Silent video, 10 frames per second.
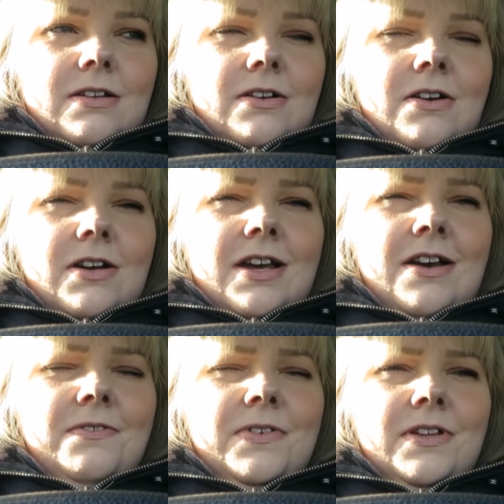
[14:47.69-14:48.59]
I
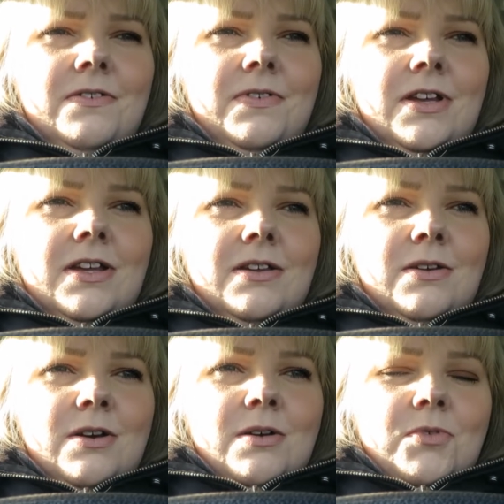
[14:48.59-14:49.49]
can't think of it.
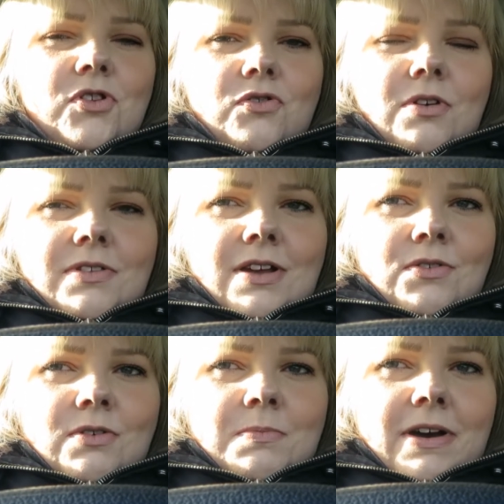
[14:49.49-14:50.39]
But she drops
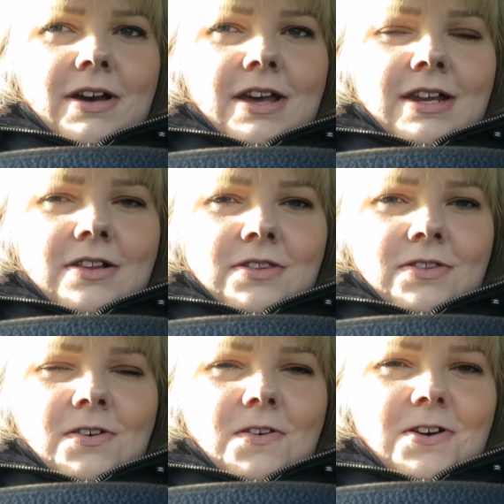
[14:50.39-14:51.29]
down to her belly and then
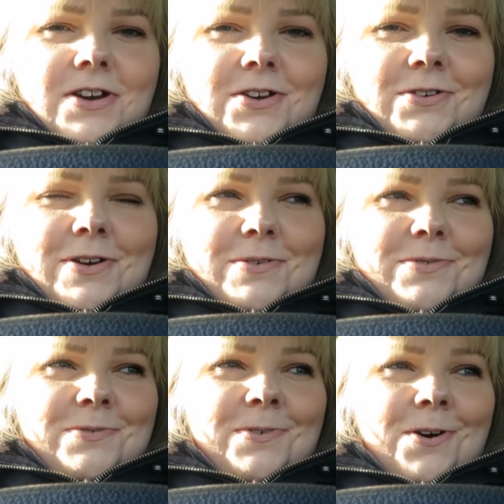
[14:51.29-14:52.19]
slowly
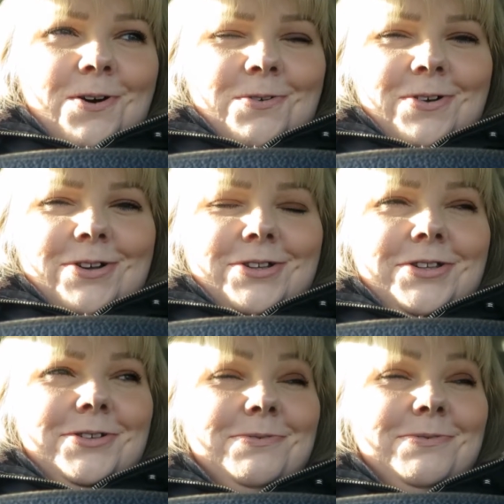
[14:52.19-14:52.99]
creeps forward.